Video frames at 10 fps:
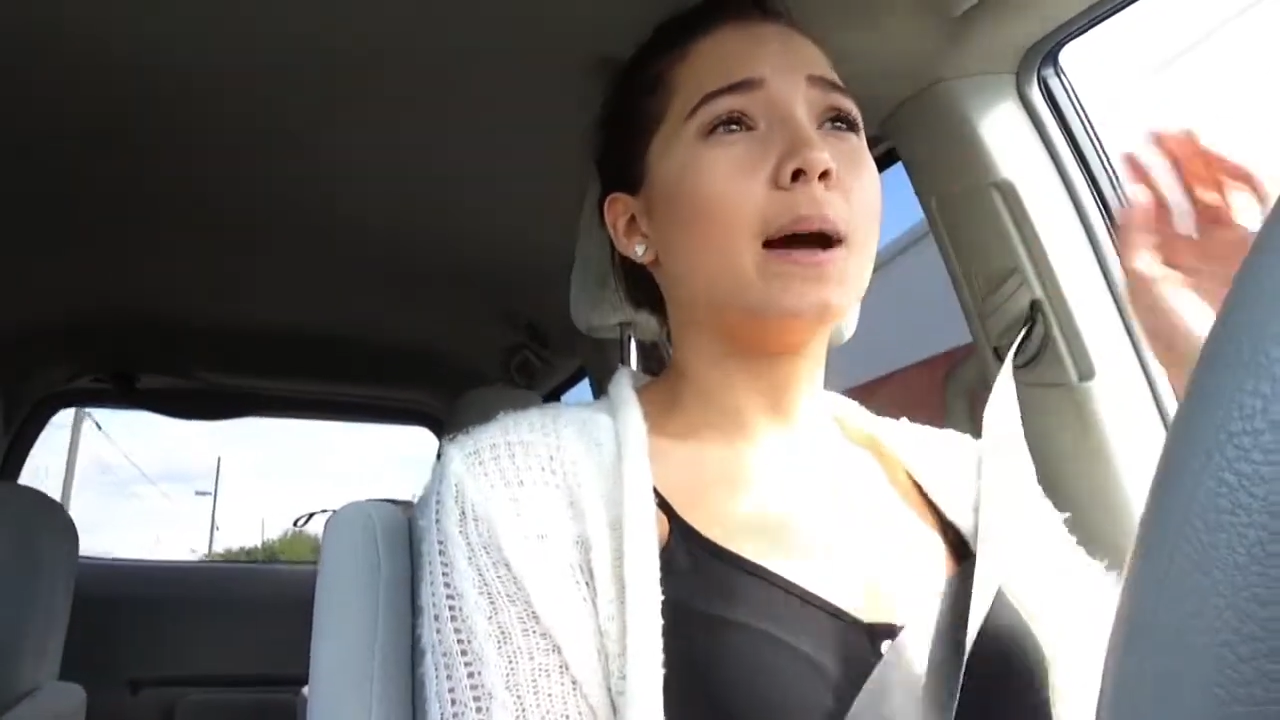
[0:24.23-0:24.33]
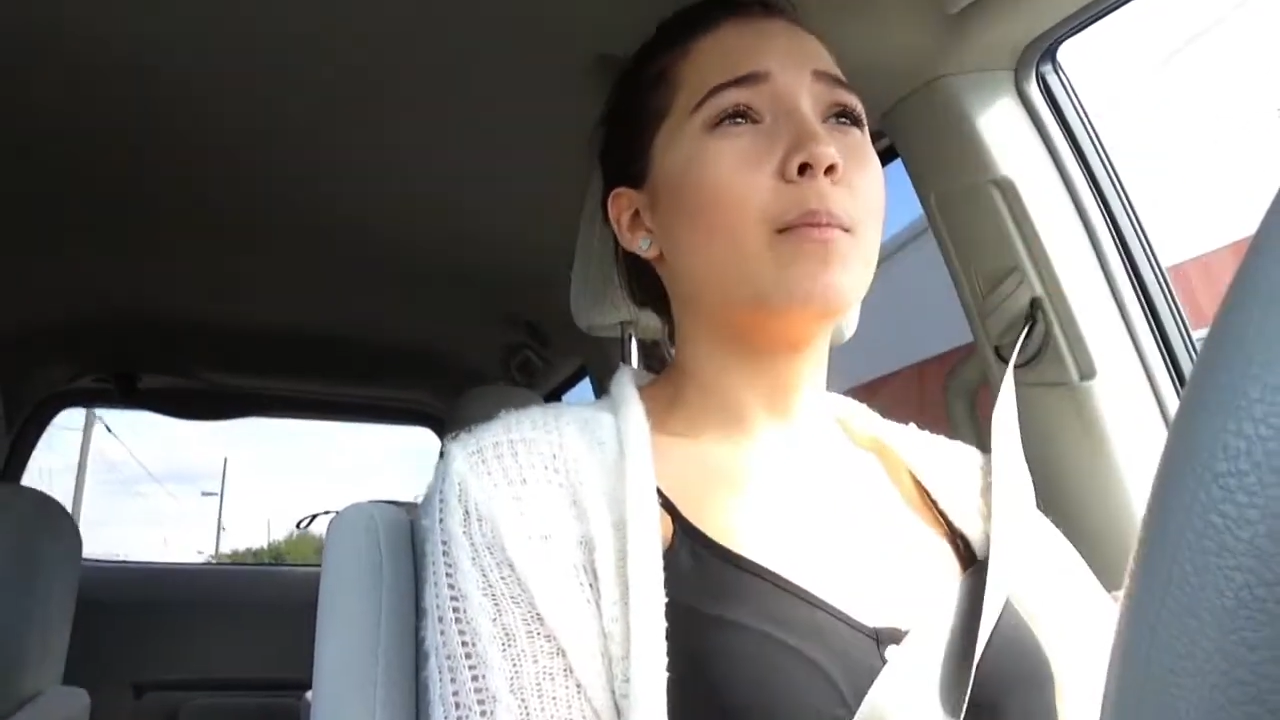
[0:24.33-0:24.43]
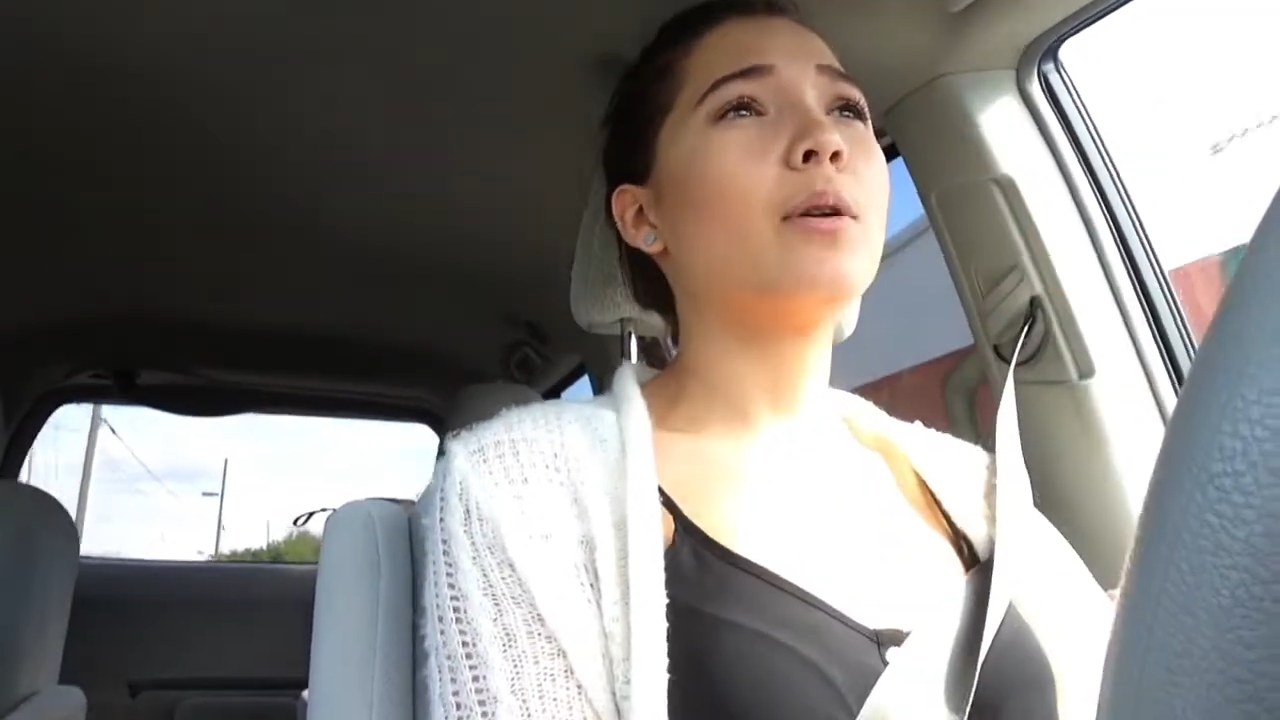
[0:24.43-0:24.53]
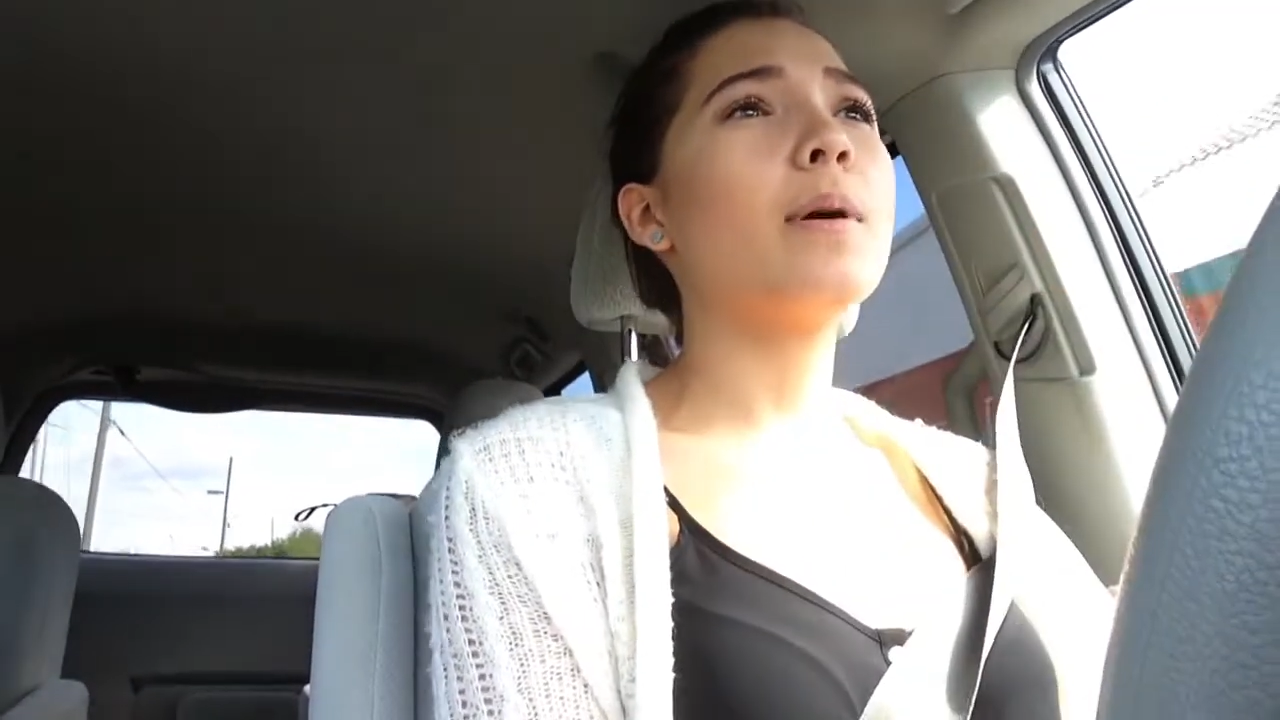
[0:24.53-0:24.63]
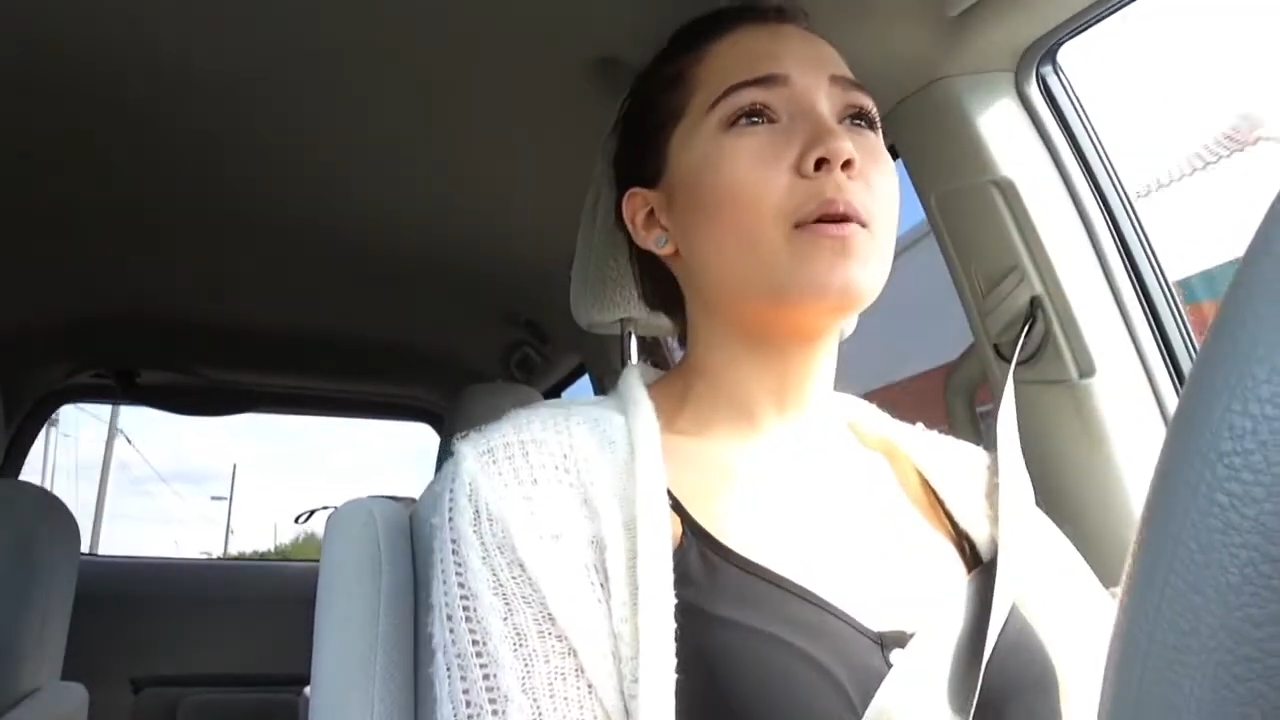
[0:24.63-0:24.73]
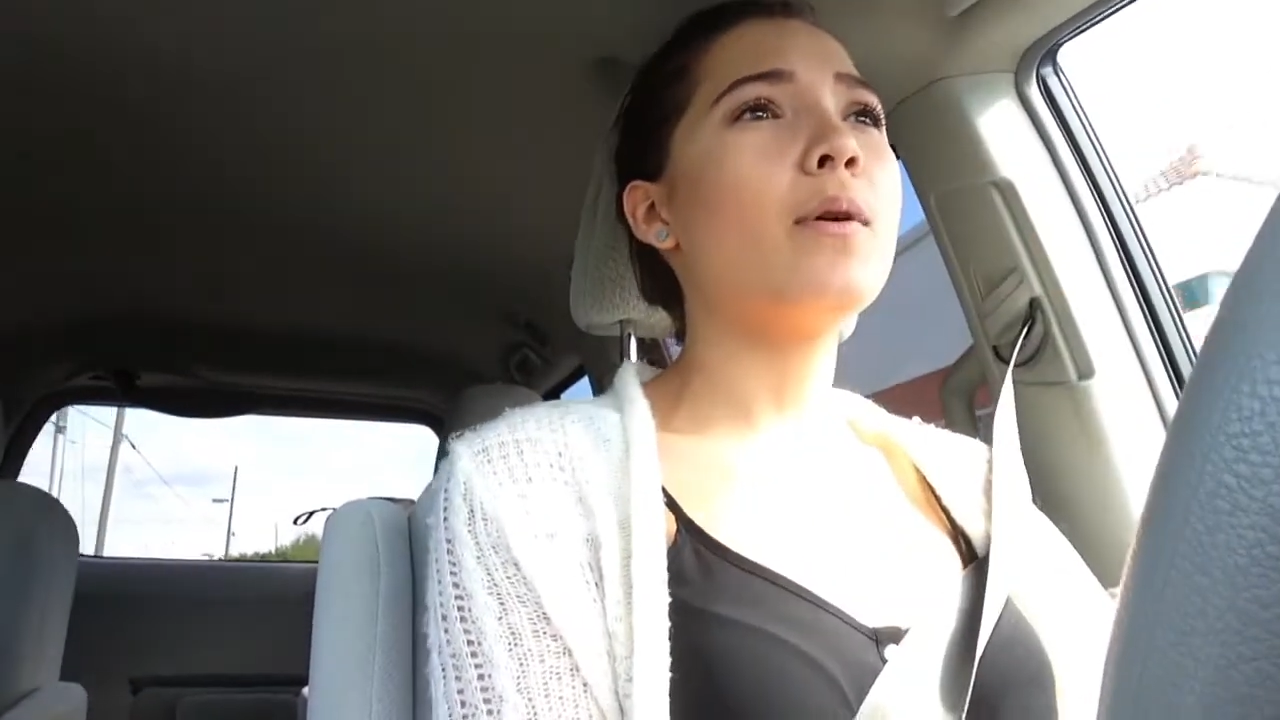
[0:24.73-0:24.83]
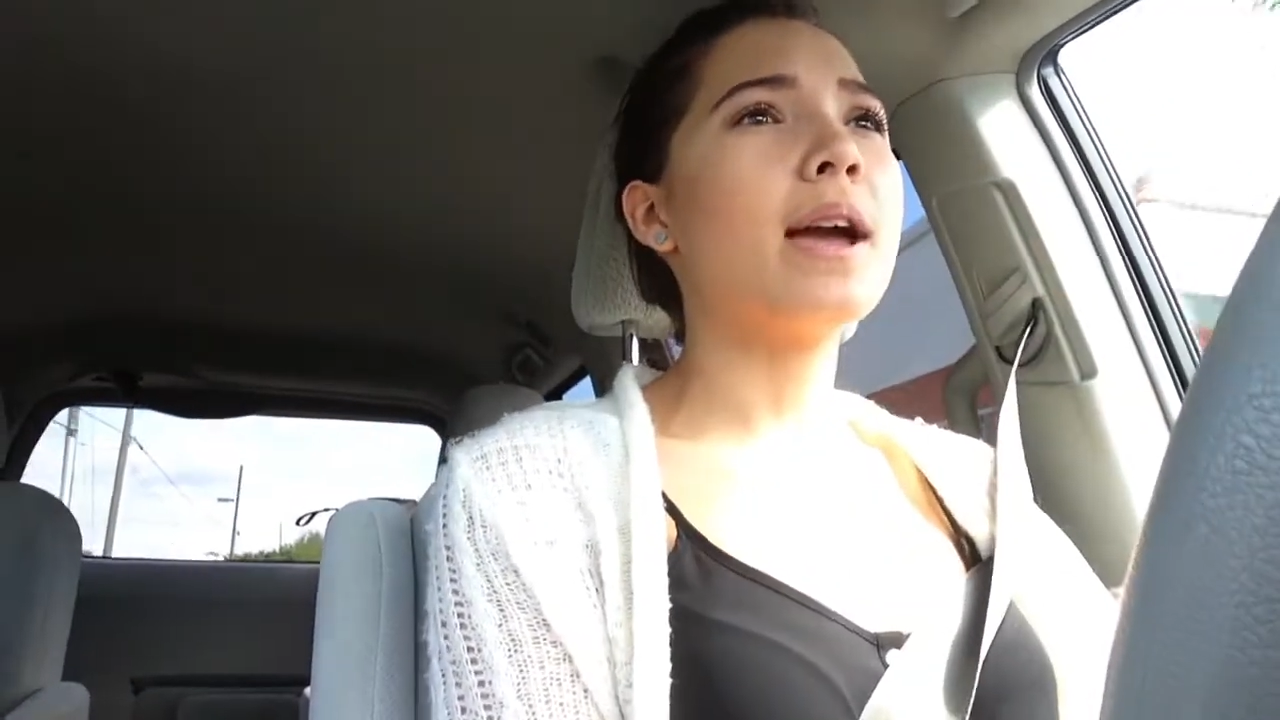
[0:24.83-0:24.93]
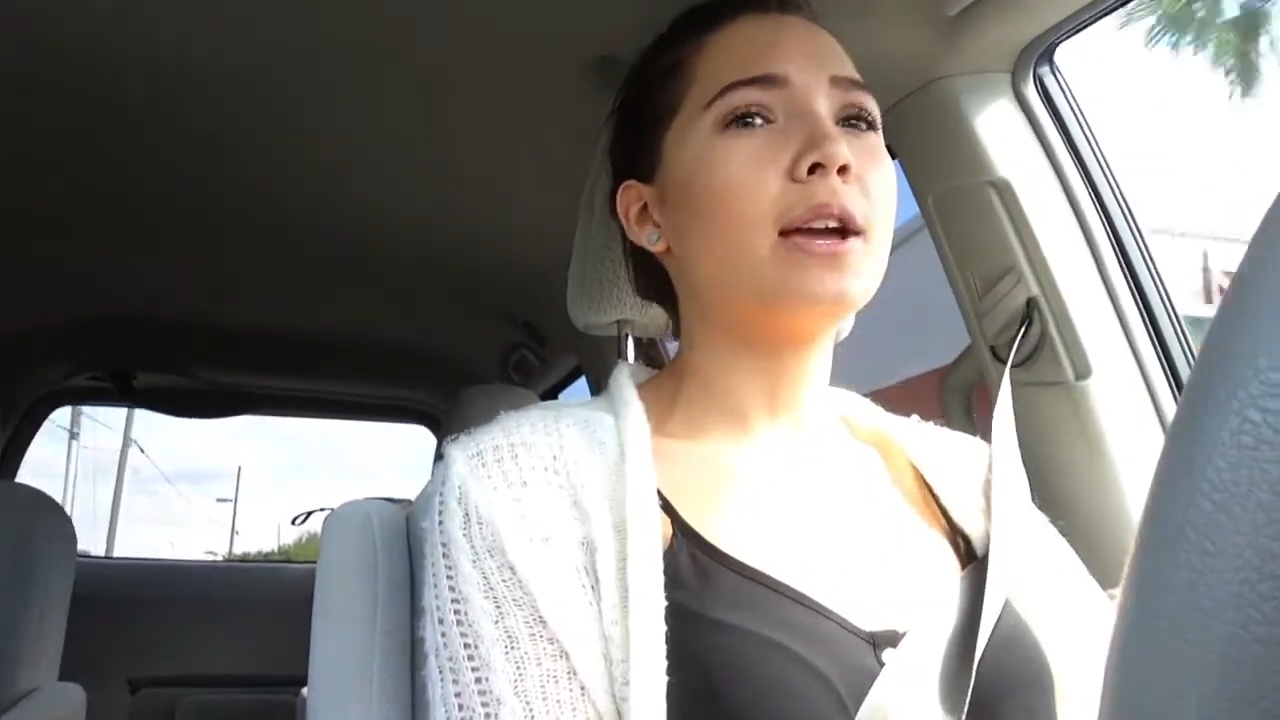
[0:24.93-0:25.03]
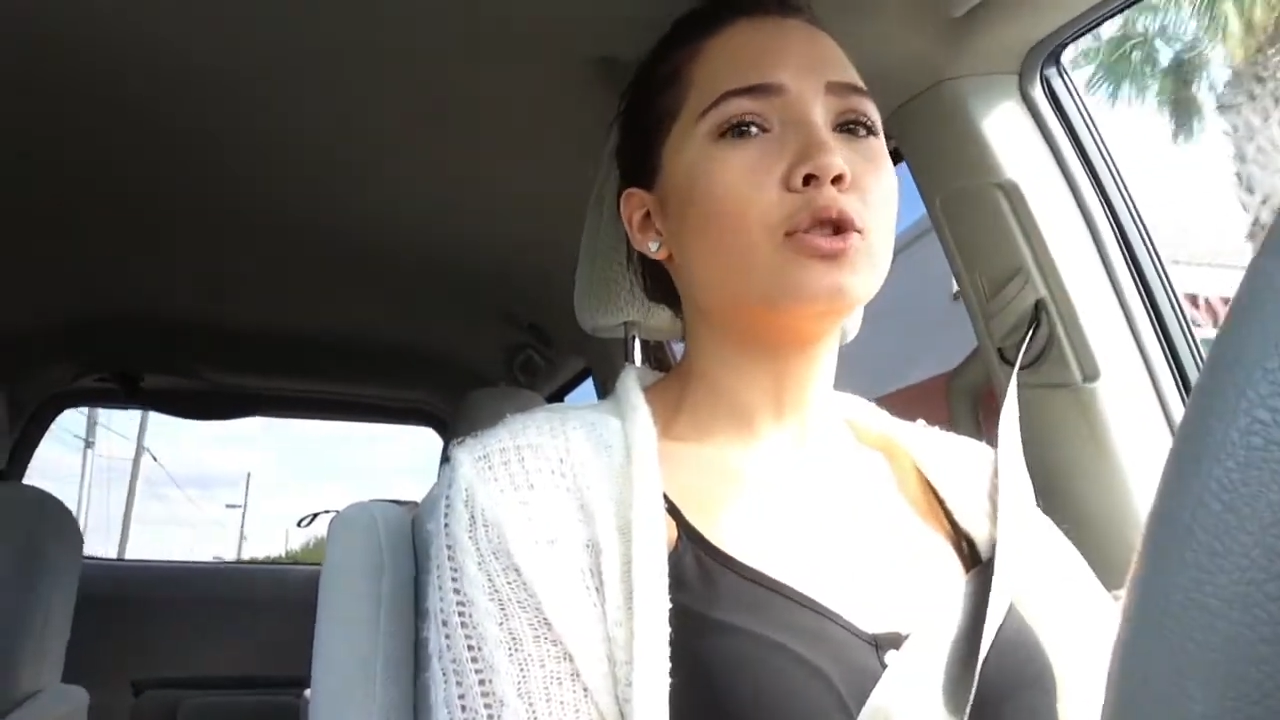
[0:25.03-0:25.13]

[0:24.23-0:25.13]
I'm on my way